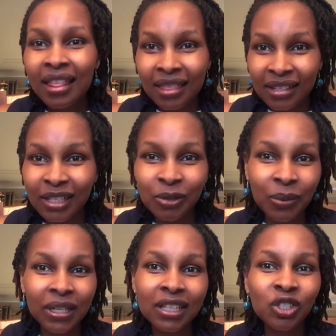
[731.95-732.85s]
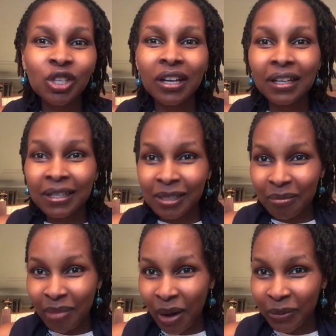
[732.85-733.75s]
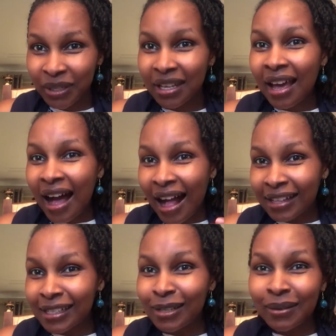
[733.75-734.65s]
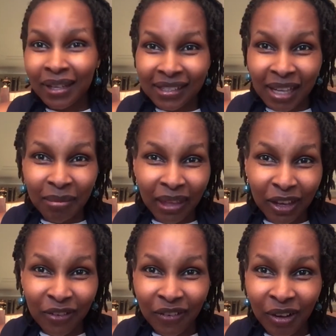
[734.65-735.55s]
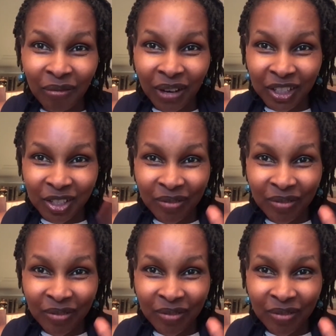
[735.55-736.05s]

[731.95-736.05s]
This is what this channel is about. I'll see you next time. Thank you very much.